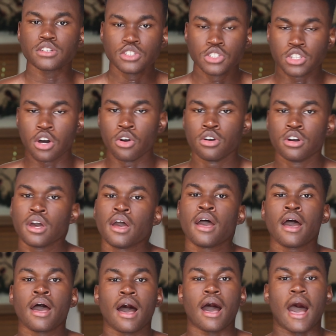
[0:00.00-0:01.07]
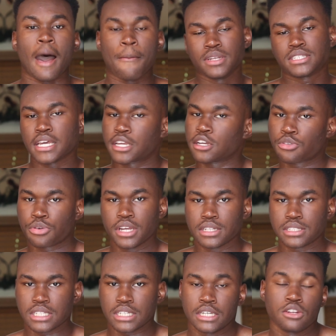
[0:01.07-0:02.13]
So I've been taking
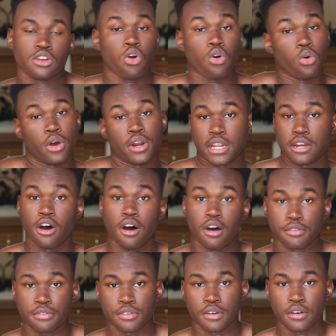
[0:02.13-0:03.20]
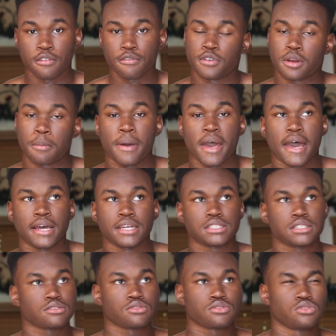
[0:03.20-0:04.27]
creatine on and off for the
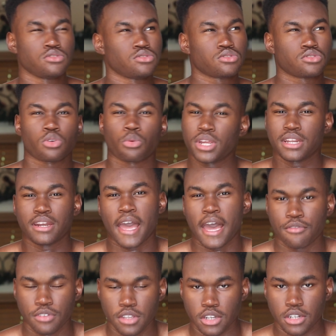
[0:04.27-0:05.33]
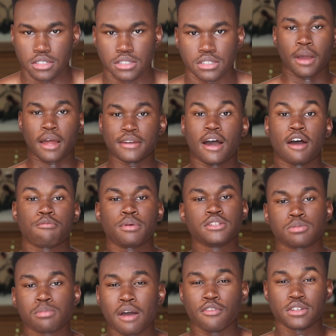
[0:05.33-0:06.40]
past three and a half years. Now I've been
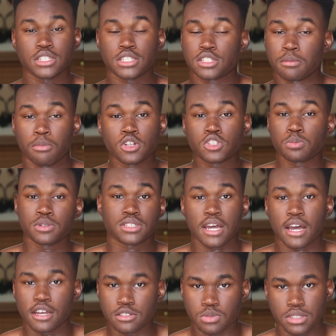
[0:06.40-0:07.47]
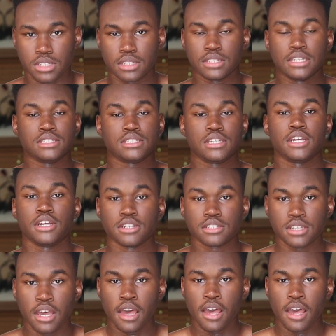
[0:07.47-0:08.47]
to my physician multiple times within these years